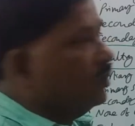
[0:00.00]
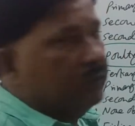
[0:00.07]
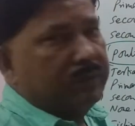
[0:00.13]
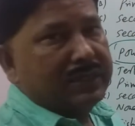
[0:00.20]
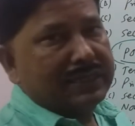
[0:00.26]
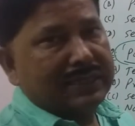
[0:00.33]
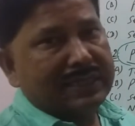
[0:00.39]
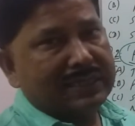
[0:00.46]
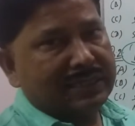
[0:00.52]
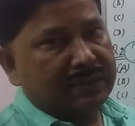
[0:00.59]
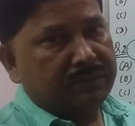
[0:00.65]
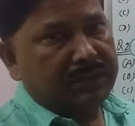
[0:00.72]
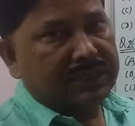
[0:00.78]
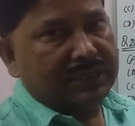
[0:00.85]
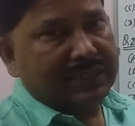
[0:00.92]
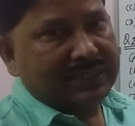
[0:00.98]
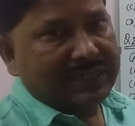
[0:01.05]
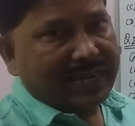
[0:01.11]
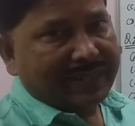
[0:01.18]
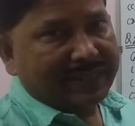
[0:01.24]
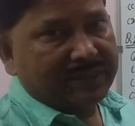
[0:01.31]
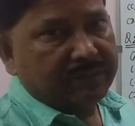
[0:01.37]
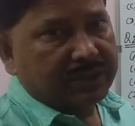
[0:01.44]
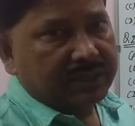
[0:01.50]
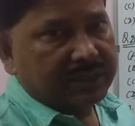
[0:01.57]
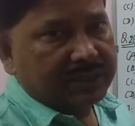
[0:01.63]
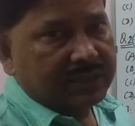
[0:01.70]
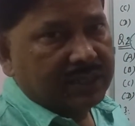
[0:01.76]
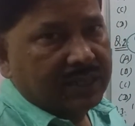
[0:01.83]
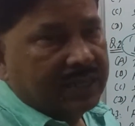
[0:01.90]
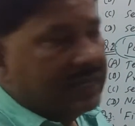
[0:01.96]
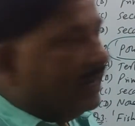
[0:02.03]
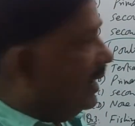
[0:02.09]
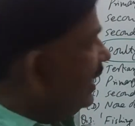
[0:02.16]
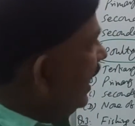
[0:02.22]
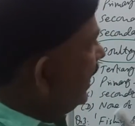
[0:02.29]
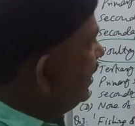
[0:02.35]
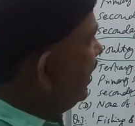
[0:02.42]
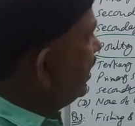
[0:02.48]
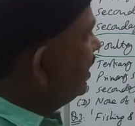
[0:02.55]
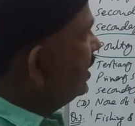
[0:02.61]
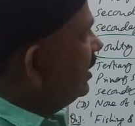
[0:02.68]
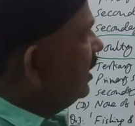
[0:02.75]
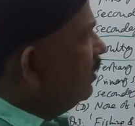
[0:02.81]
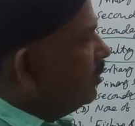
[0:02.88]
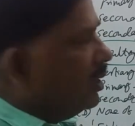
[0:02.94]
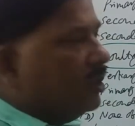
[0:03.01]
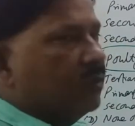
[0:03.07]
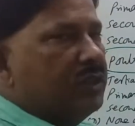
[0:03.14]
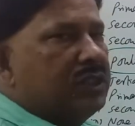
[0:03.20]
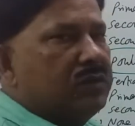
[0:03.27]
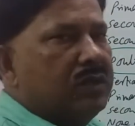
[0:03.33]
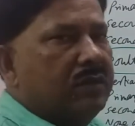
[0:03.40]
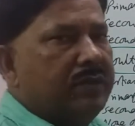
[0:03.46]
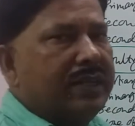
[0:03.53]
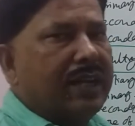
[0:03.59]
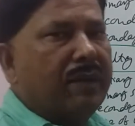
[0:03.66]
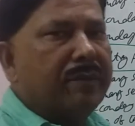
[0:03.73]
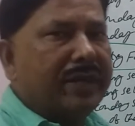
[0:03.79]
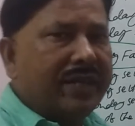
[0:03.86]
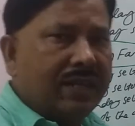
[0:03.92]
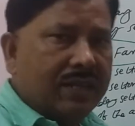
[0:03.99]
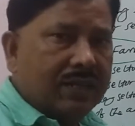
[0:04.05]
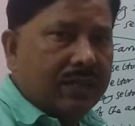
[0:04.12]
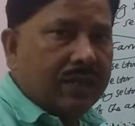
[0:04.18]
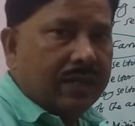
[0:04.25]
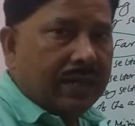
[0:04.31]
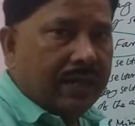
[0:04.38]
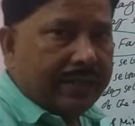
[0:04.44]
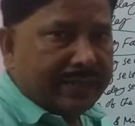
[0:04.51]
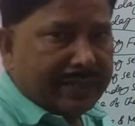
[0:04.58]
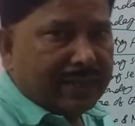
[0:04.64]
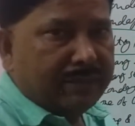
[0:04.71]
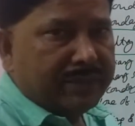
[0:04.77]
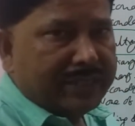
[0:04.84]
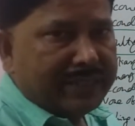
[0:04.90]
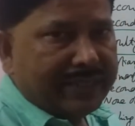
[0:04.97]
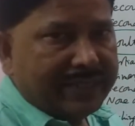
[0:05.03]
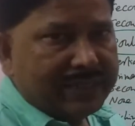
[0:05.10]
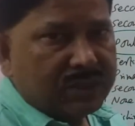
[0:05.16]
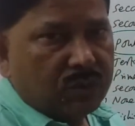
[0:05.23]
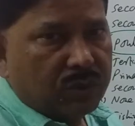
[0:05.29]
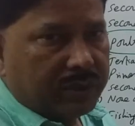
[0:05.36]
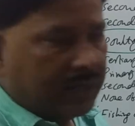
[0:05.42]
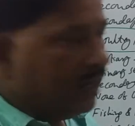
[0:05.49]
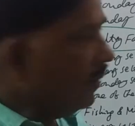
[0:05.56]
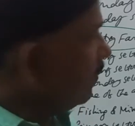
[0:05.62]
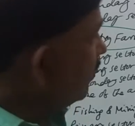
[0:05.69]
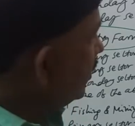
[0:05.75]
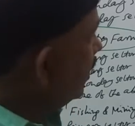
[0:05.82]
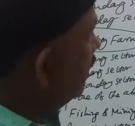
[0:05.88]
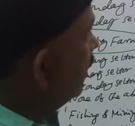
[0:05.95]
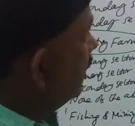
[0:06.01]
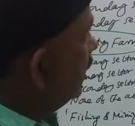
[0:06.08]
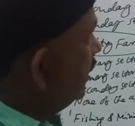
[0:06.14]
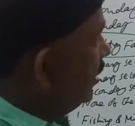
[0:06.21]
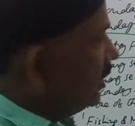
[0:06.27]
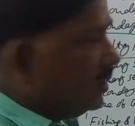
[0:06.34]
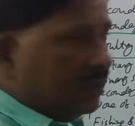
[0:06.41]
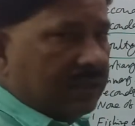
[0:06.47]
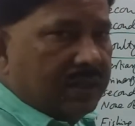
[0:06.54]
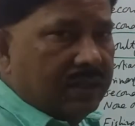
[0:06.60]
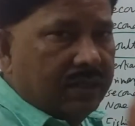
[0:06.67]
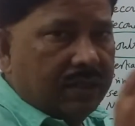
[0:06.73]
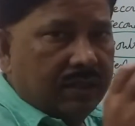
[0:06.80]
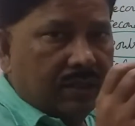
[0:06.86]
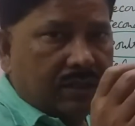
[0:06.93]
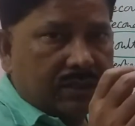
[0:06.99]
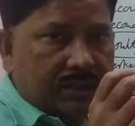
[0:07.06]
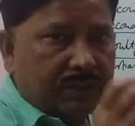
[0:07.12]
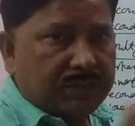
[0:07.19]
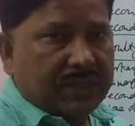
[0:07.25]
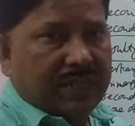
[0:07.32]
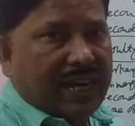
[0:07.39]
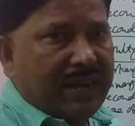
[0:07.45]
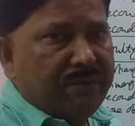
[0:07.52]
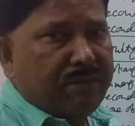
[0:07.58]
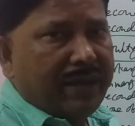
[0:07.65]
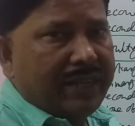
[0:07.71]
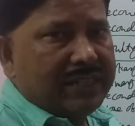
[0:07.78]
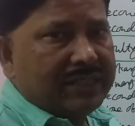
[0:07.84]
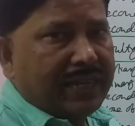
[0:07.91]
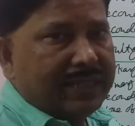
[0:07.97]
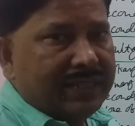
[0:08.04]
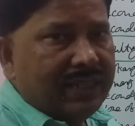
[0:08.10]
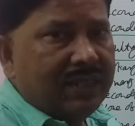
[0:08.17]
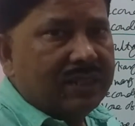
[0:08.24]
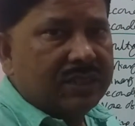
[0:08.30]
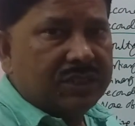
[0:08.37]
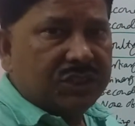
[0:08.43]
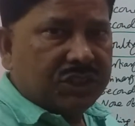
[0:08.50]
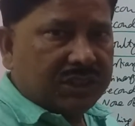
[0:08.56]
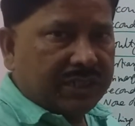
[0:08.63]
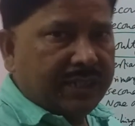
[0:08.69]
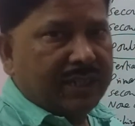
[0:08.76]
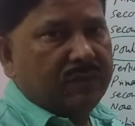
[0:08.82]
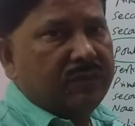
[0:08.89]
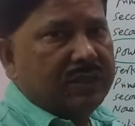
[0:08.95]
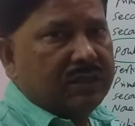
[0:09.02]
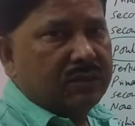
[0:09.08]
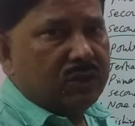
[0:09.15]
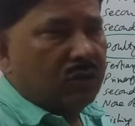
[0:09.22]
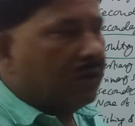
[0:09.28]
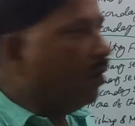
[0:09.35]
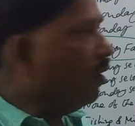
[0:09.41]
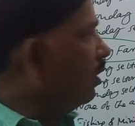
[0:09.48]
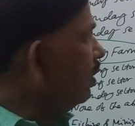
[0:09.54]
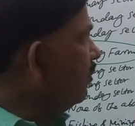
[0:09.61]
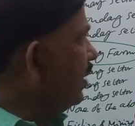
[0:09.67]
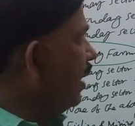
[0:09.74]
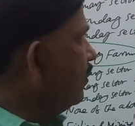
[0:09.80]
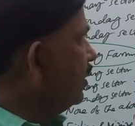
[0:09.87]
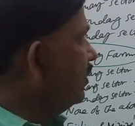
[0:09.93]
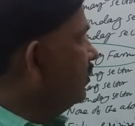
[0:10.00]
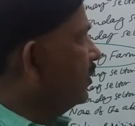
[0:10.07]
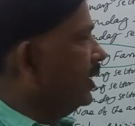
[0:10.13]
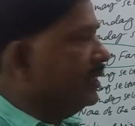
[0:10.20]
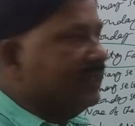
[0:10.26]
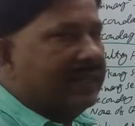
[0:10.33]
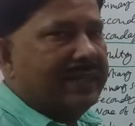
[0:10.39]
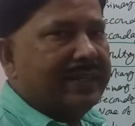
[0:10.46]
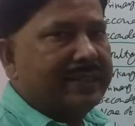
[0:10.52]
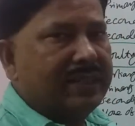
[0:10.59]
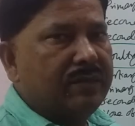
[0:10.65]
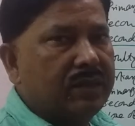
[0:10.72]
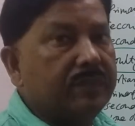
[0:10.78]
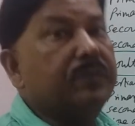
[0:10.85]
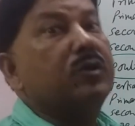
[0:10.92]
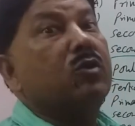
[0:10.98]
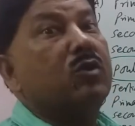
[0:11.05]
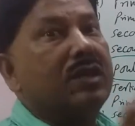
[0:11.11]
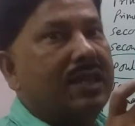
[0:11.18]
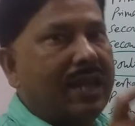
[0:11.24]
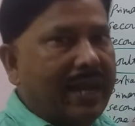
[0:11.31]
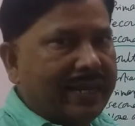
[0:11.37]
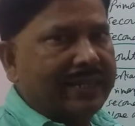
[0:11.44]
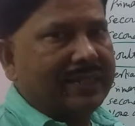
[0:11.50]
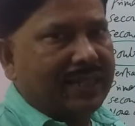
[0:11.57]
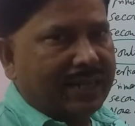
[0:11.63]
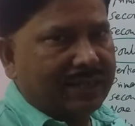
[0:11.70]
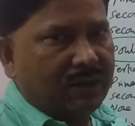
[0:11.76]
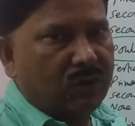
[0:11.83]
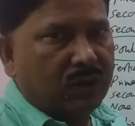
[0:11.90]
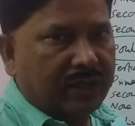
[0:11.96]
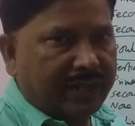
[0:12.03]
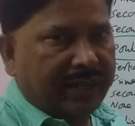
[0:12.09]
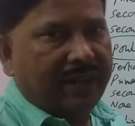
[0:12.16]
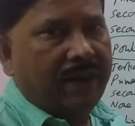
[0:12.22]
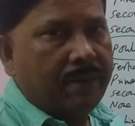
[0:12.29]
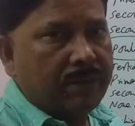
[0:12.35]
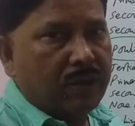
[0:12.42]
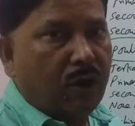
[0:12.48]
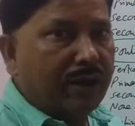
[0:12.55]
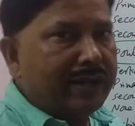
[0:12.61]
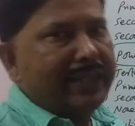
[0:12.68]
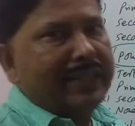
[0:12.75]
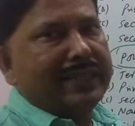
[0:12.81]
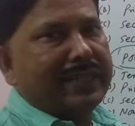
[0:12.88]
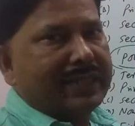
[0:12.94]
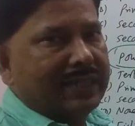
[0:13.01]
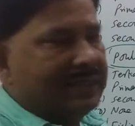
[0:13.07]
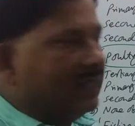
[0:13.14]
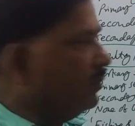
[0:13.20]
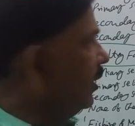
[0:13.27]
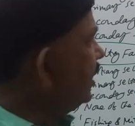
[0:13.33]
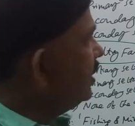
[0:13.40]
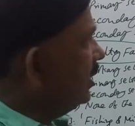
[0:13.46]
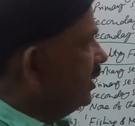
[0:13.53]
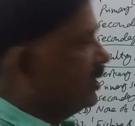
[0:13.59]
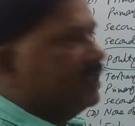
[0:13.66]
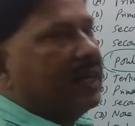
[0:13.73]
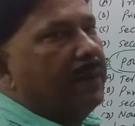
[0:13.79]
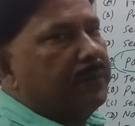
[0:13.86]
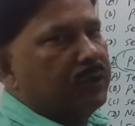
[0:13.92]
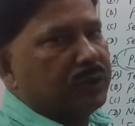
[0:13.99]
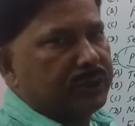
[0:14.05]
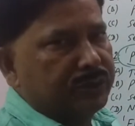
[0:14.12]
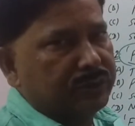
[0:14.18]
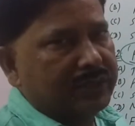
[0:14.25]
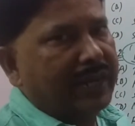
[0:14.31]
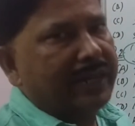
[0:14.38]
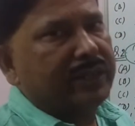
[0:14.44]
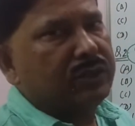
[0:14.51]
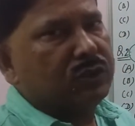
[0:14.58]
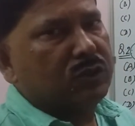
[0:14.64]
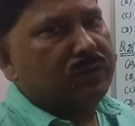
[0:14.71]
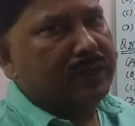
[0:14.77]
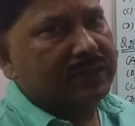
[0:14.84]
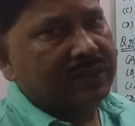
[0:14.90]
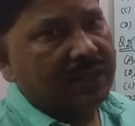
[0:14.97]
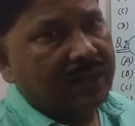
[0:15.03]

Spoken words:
to business and business activities. Like that, several quiz will be coming in coming days. Okay, just subscribe my channel, share with your all family, friends and relatives if you like that. Okay, only then, otherwise it's up to you. Thank you so much.